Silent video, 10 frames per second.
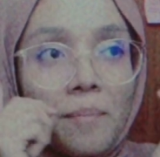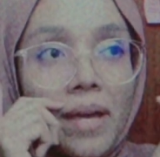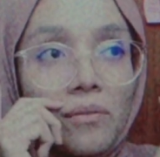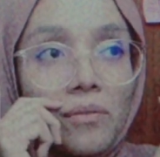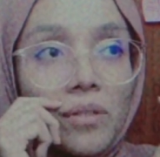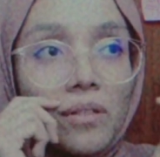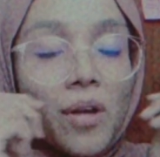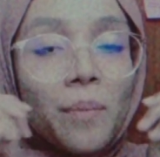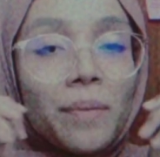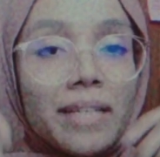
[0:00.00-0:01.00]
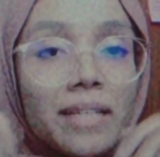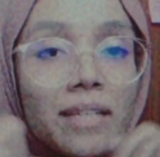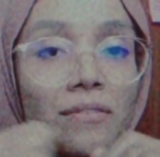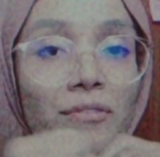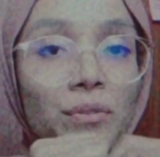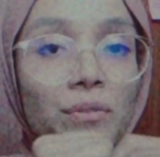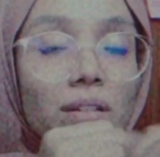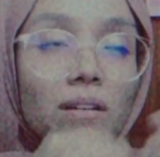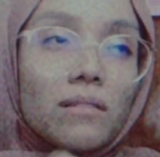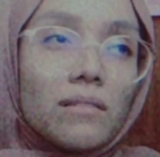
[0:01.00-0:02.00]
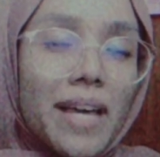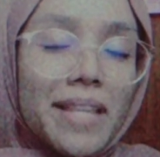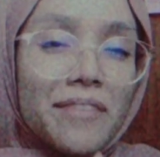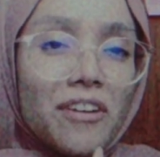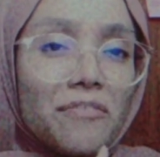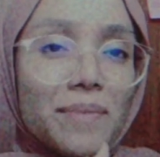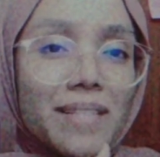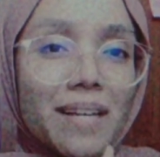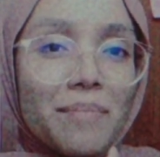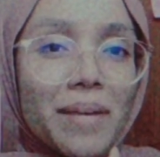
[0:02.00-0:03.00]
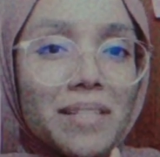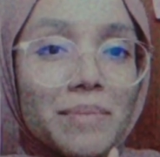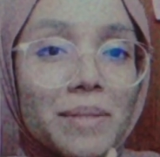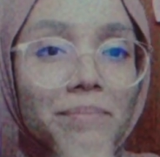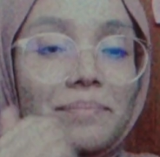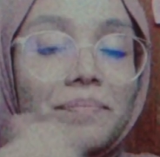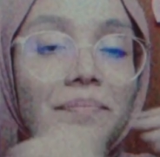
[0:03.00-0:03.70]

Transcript: bank would normally give you around 85% maximum,